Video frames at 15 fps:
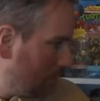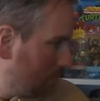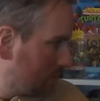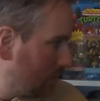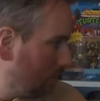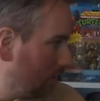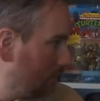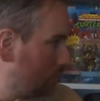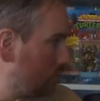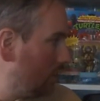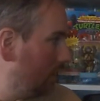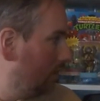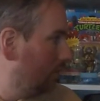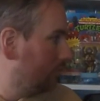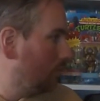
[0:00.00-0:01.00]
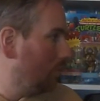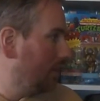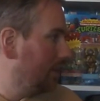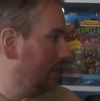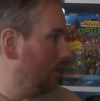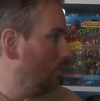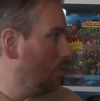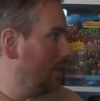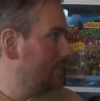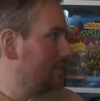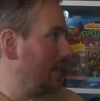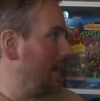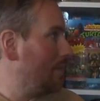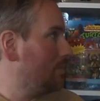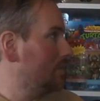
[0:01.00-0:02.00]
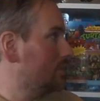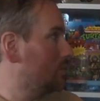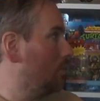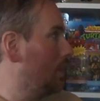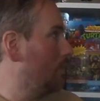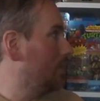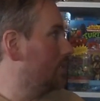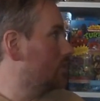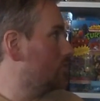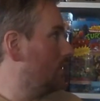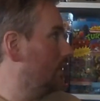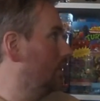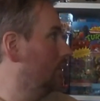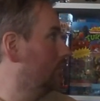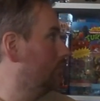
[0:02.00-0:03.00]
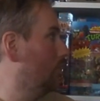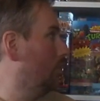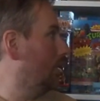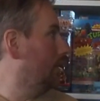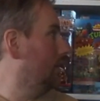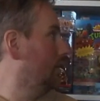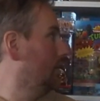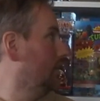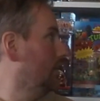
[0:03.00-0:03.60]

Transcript: sealed. I'm trying to look for one, and it always happens the way when you're trying to look for one,